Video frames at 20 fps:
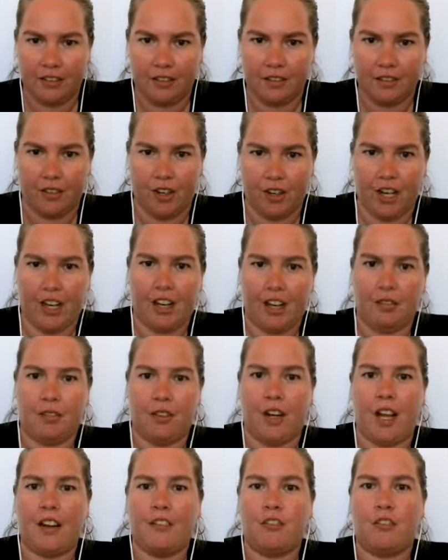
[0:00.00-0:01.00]
right? When
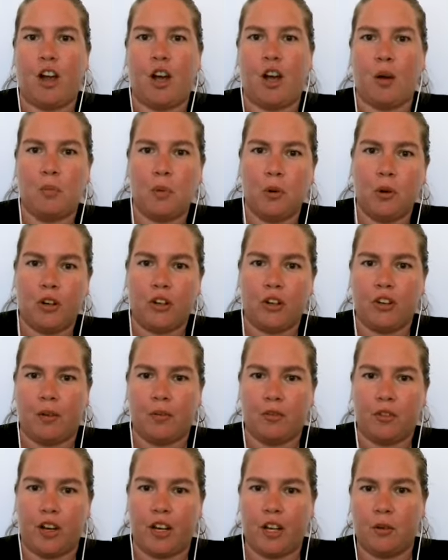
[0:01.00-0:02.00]
I draw a border, I'm
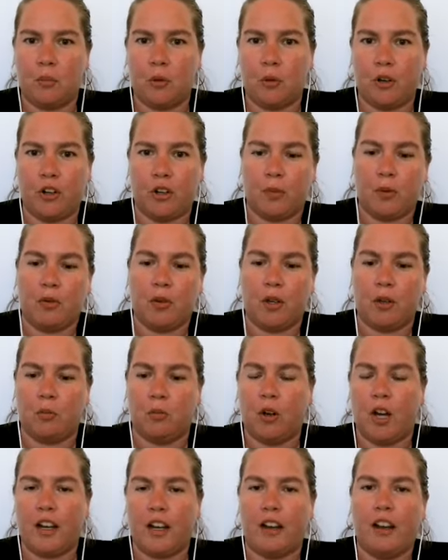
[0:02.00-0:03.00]
drawing a border between
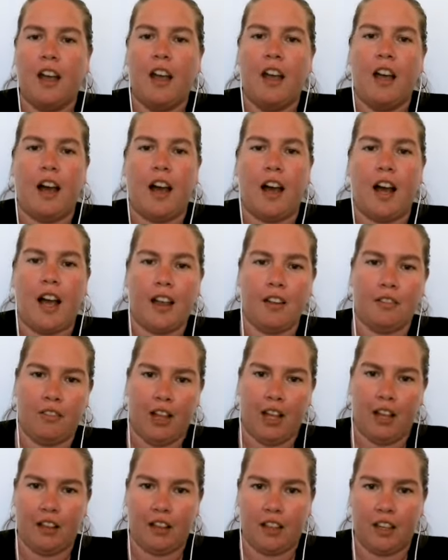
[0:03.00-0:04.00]
what I
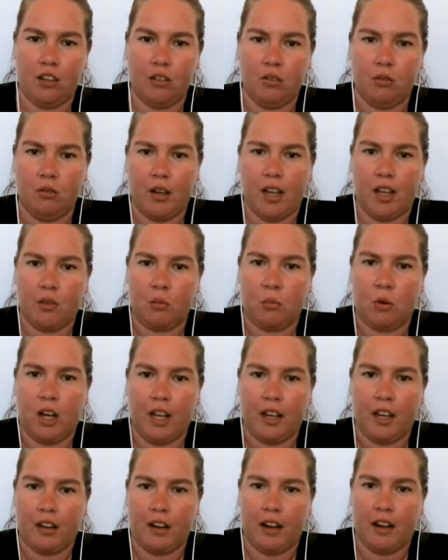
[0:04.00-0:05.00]
value and
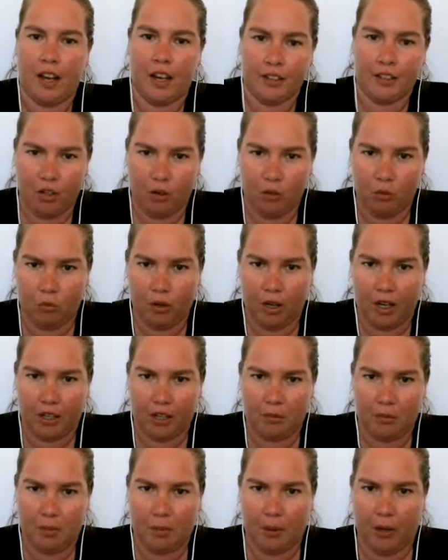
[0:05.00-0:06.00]
what I don't want
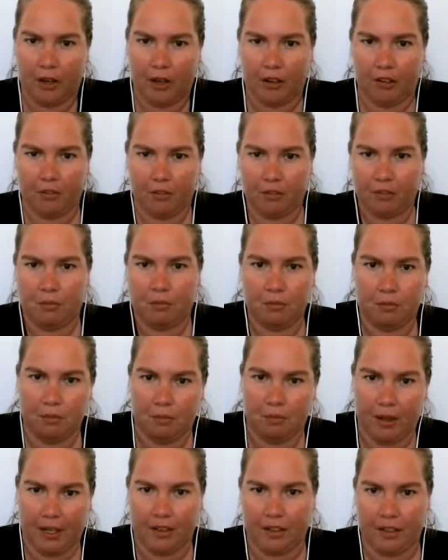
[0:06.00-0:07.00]
to be part of
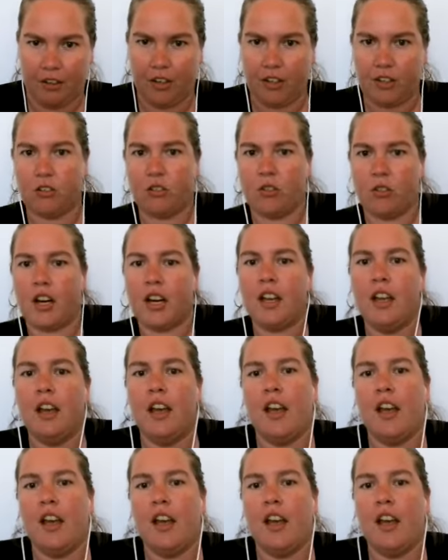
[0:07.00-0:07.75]
my territory.